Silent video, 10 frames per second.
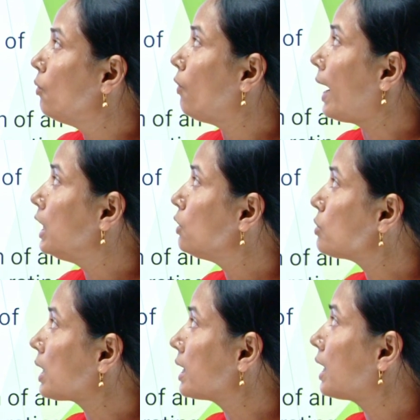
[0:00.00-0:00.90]

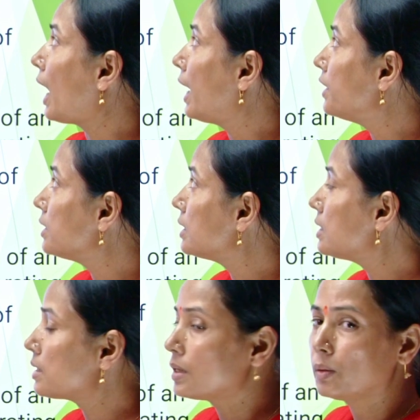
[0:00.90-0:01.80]
values are the
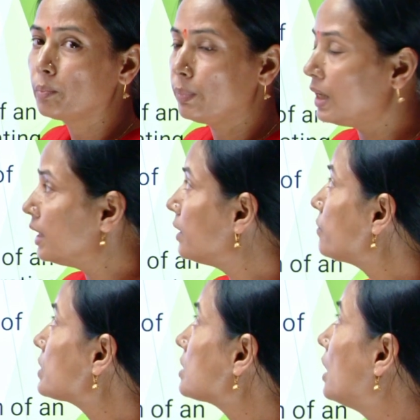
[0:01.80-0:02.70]
ideals,
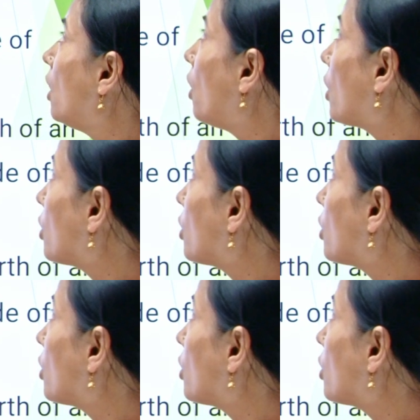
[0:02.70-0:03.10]
beliefs or